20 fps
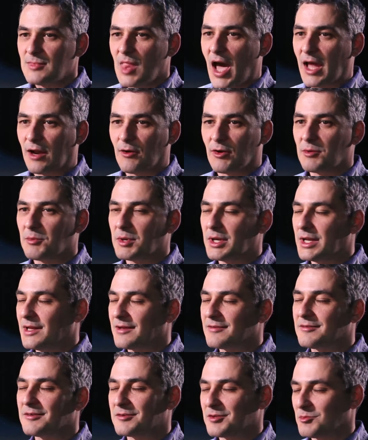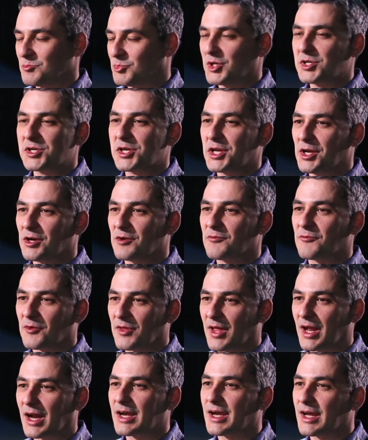I don't even need a systems engineer for
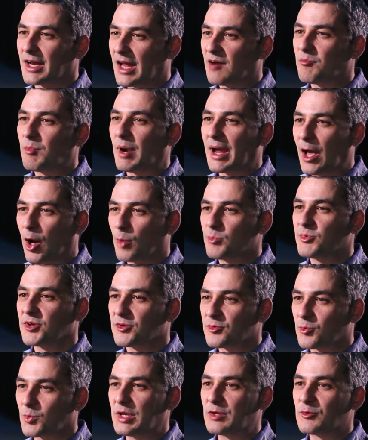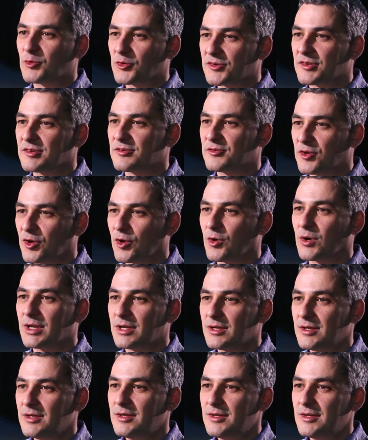that. I can have my help desk resources do it.